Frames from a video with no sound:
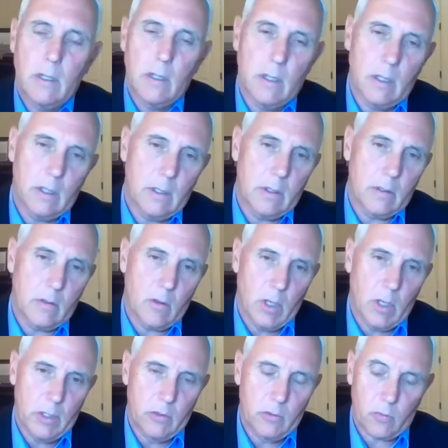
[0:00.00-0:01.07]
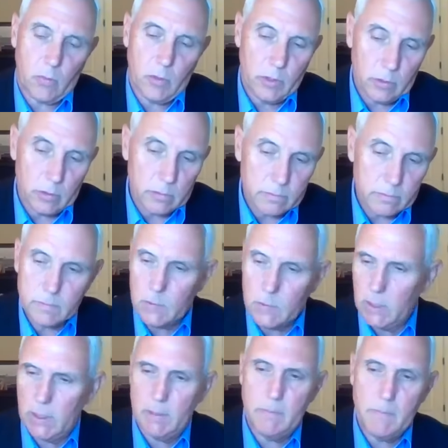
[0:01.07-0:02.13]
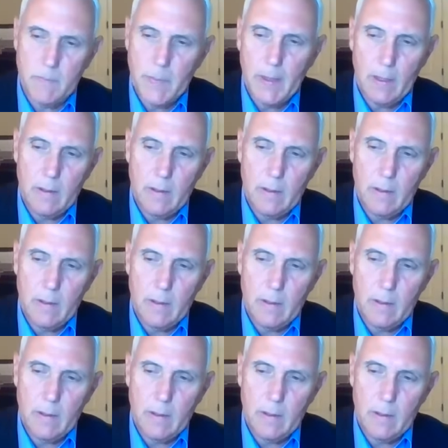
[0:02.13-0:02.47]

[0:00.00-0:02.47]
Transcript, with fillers: uh, on Israel, um,